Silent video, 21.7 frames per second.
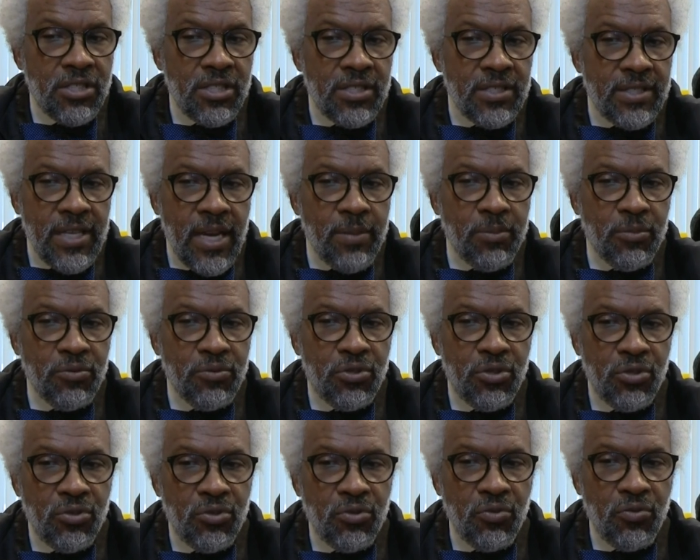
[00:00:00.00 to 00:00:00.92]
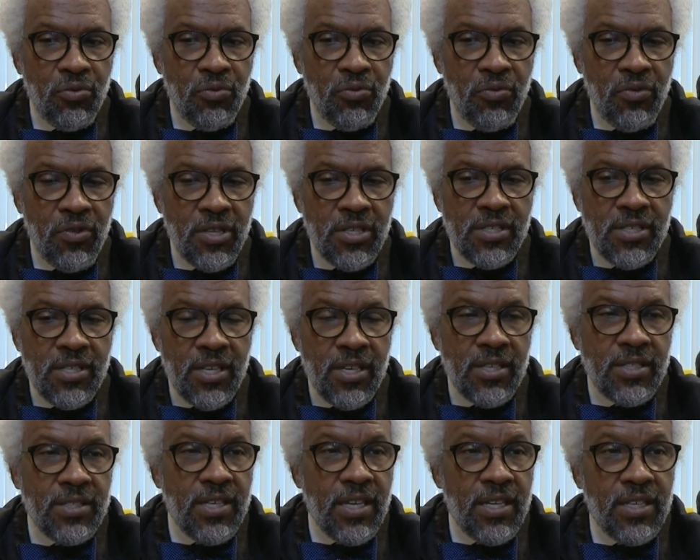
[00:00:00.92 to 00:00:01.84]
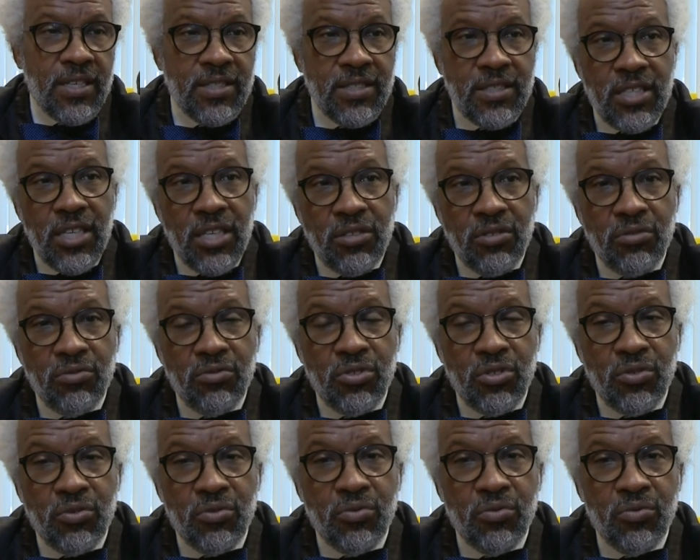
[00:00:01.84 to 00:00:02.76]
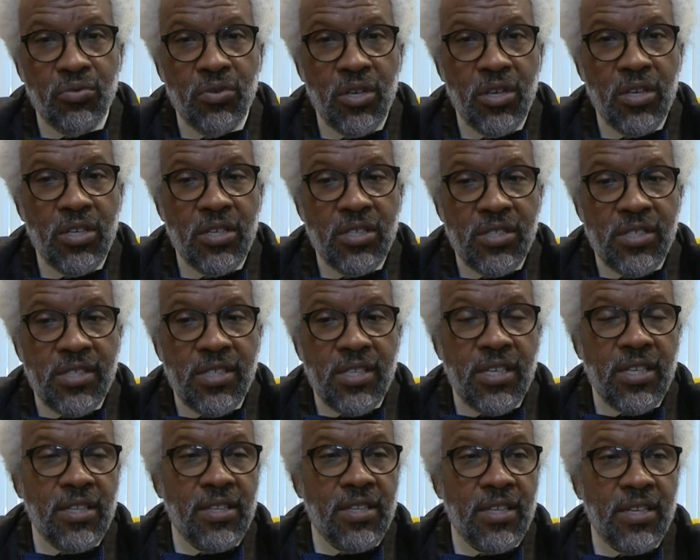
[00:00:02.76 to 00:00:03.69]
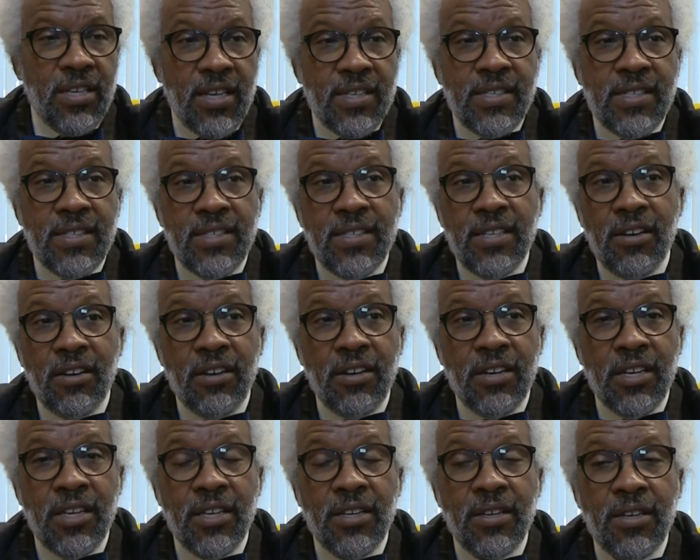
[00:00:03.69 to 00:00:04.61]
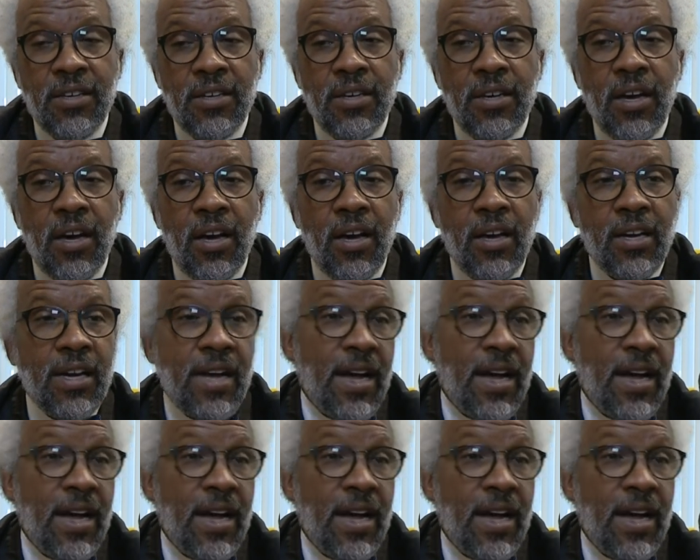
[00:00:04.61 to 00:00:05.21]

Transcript: she's able to do these things and continue to seek the necessary uh,